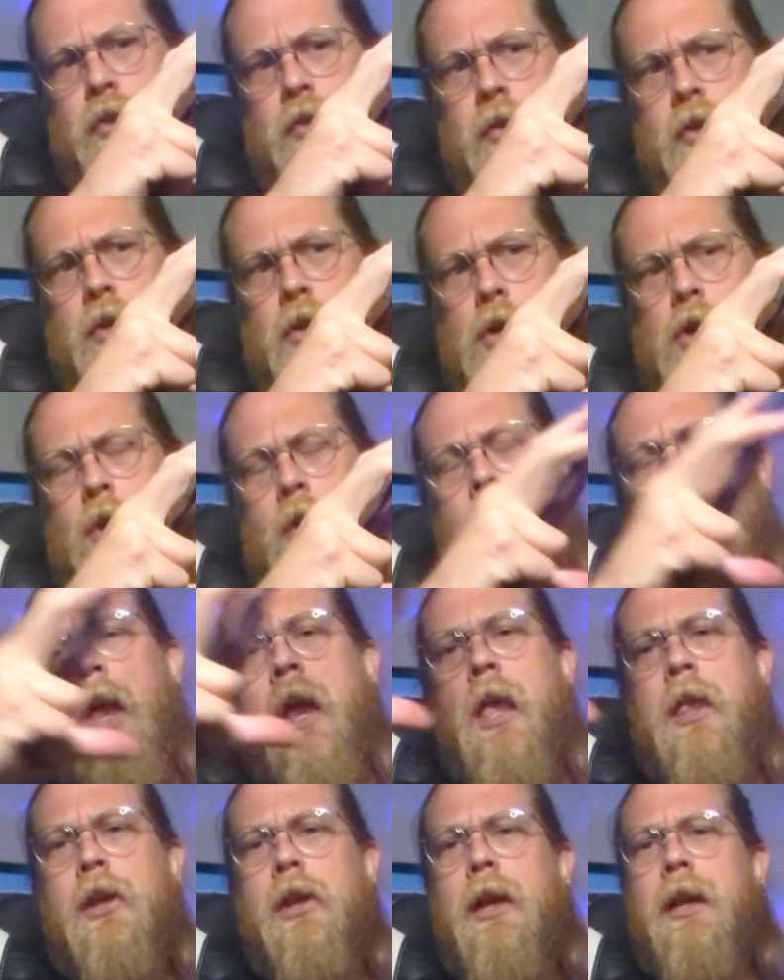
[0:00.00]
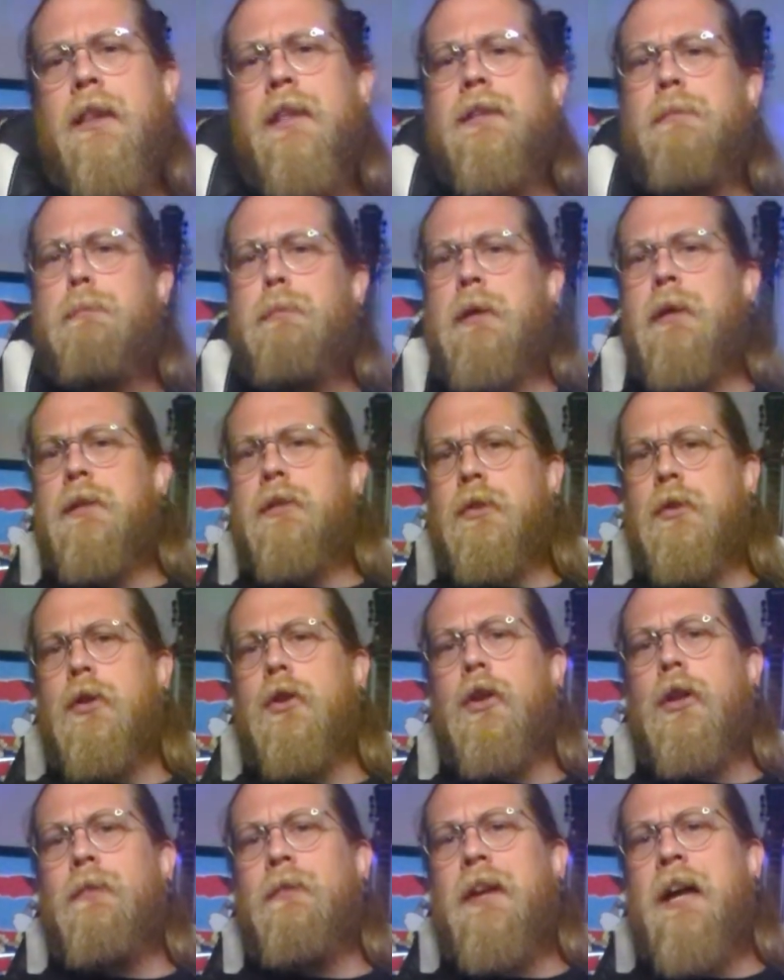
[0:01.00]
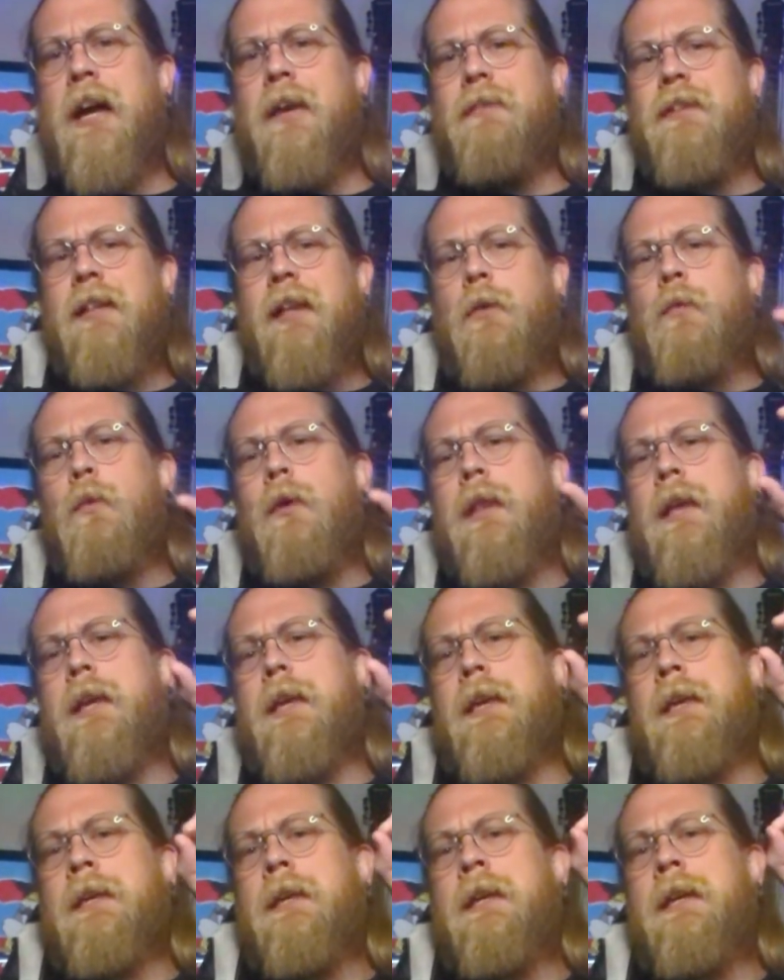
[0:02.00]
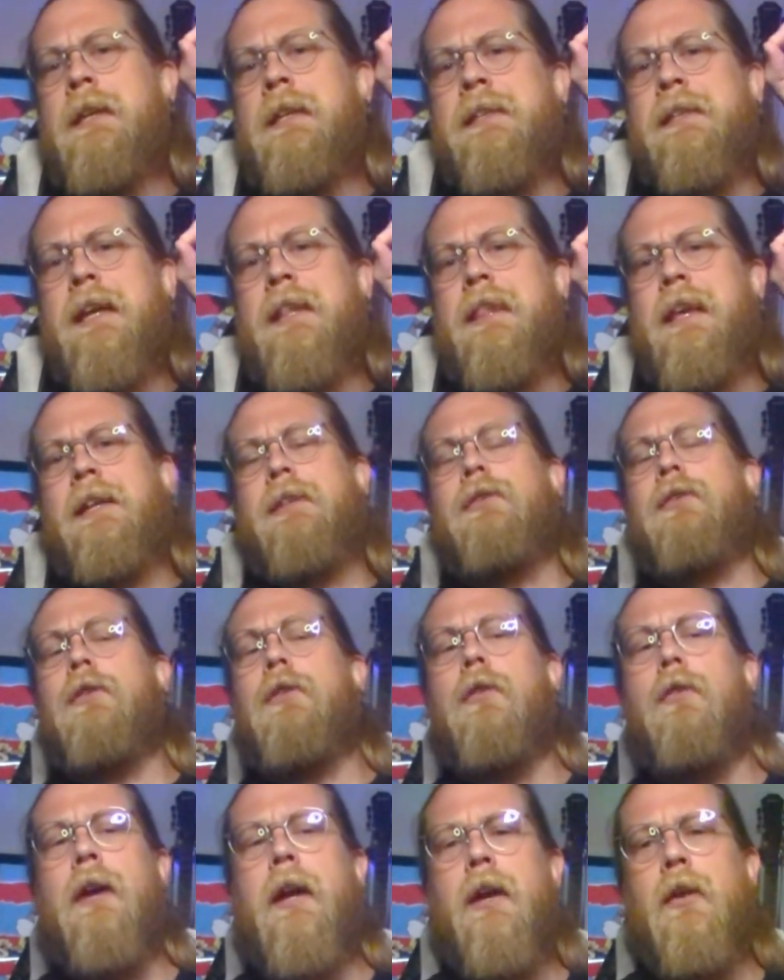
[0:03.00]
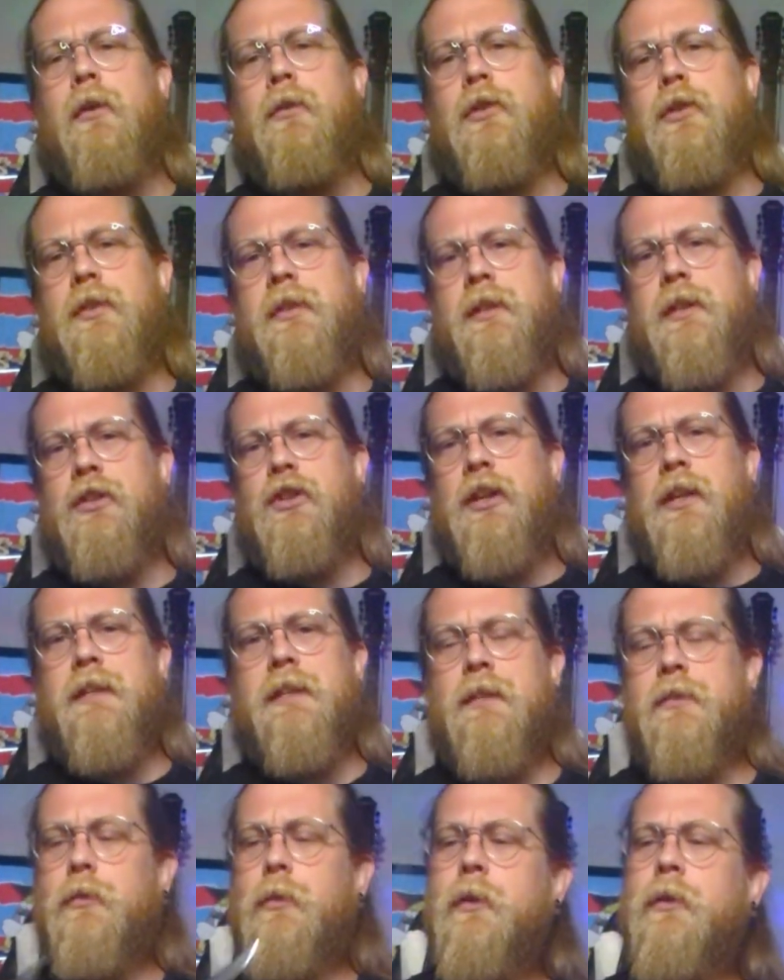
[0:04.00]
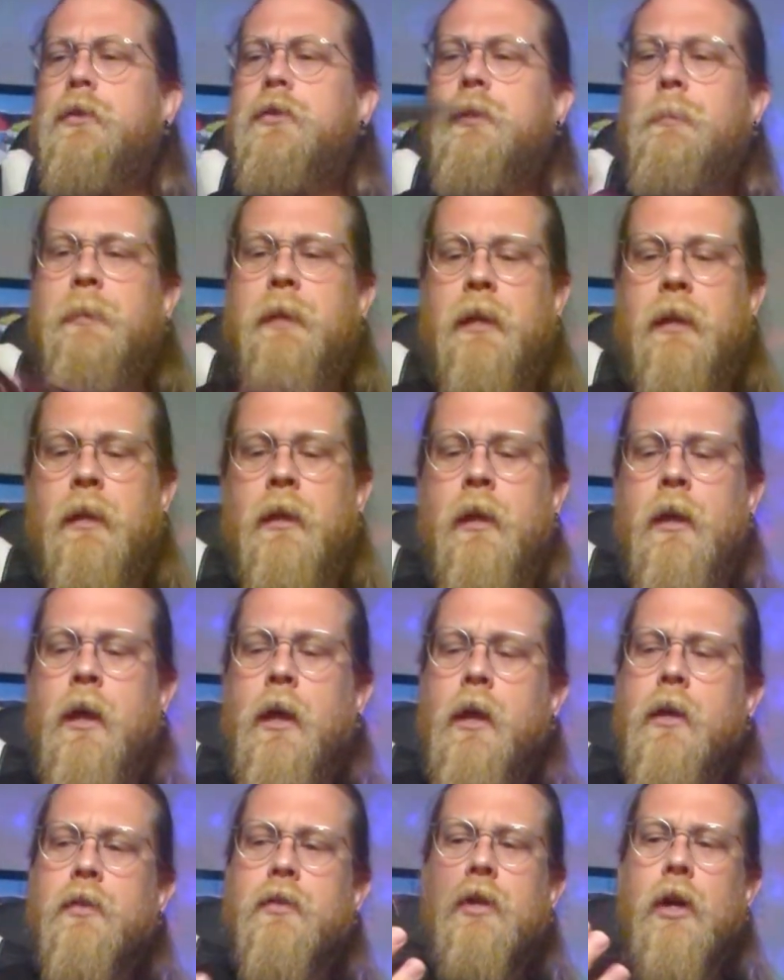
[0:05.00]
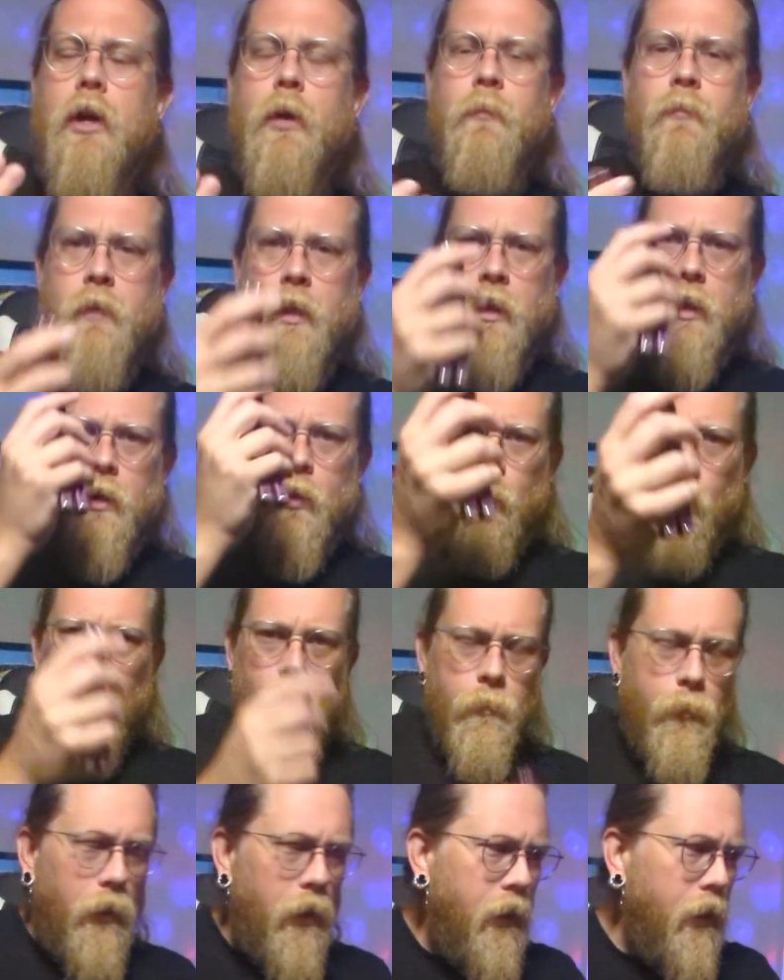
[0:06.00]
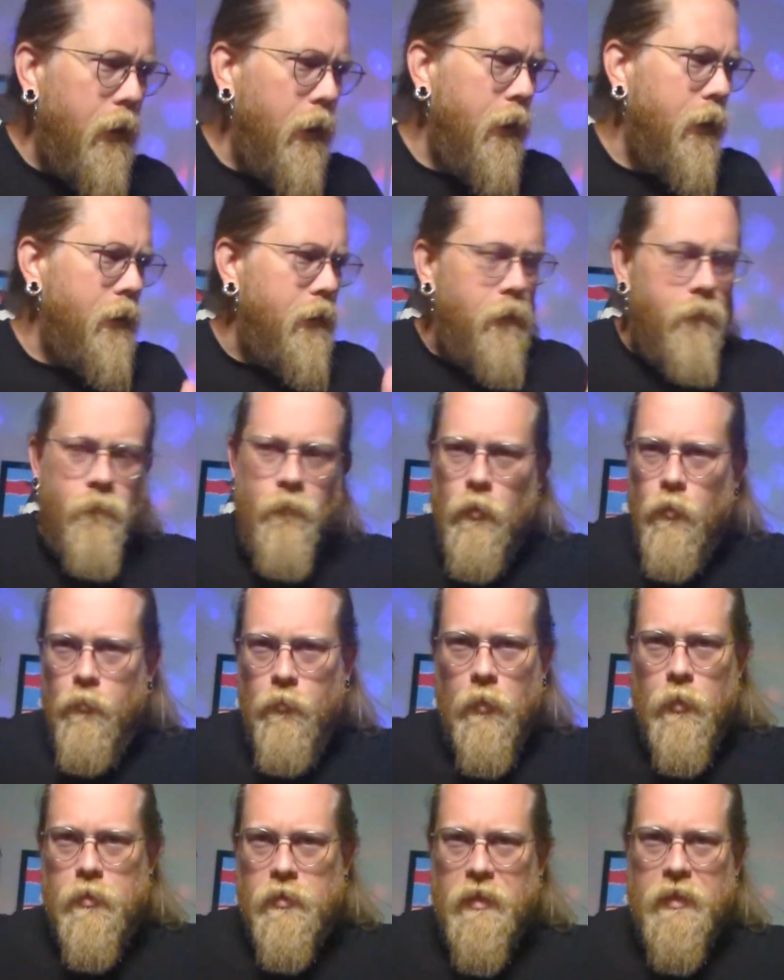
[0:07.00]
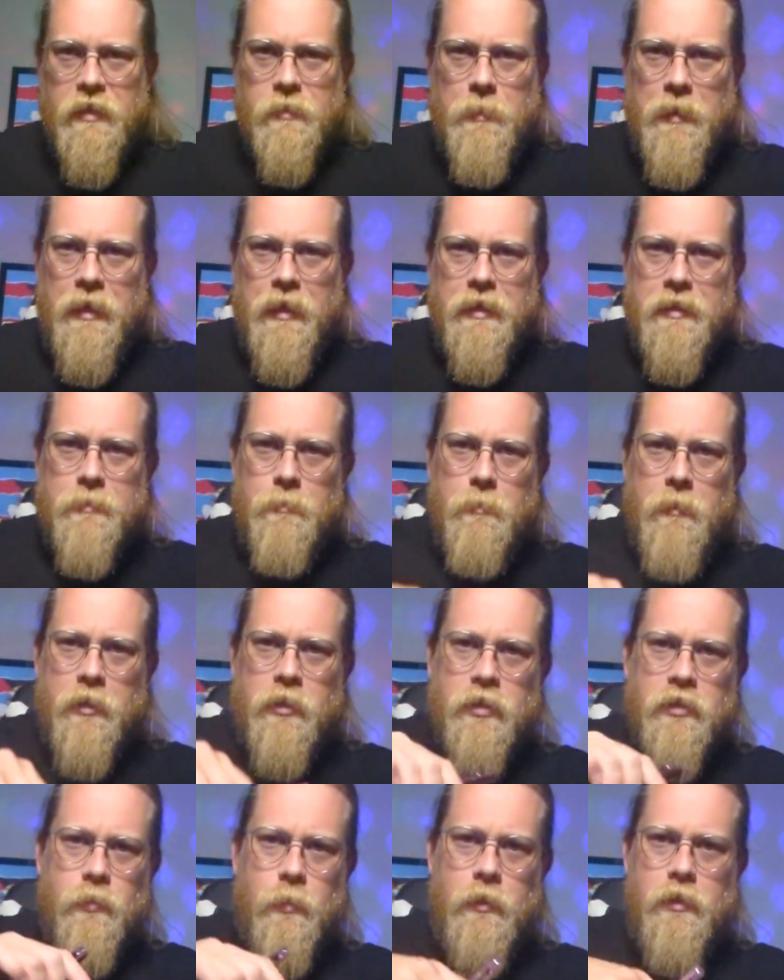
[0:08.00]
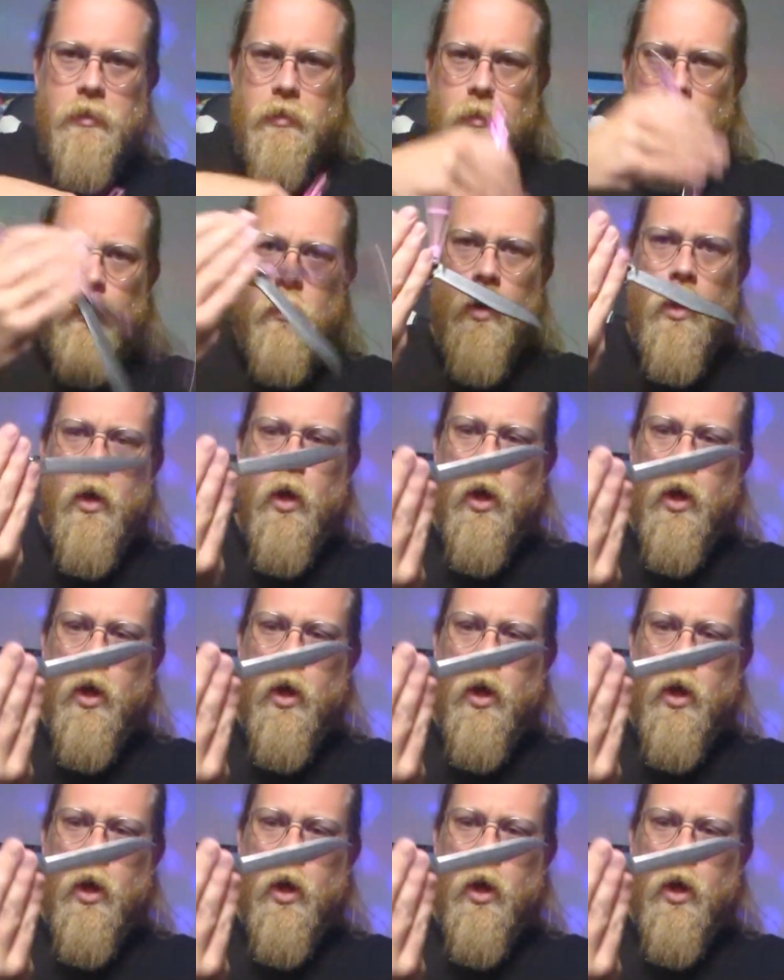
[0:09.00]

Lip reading: circle, and then you got this big circle of knives, and we're inside that circle, right? Or just adjacent to it or something. So we're probably the few folks that spend as much as we do